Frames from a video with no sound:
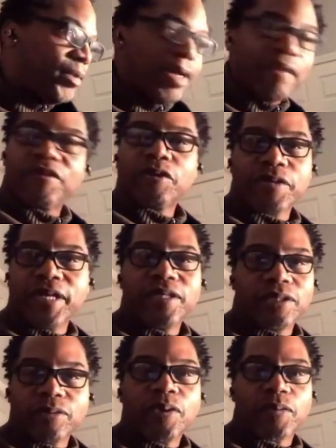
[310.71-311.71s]
you have to
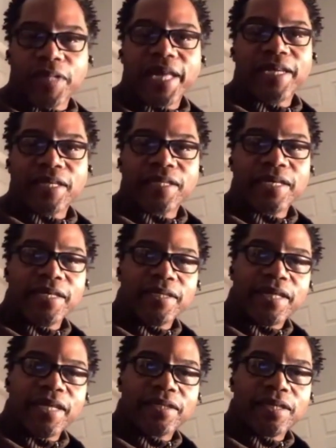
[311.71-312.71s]
create your own light at the end of
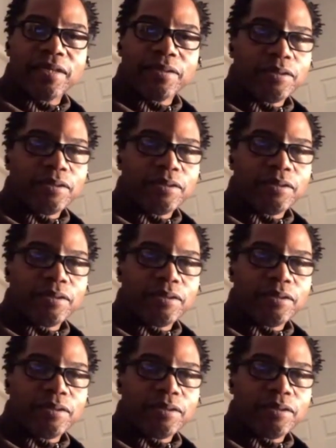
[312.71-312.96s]
that tunnel.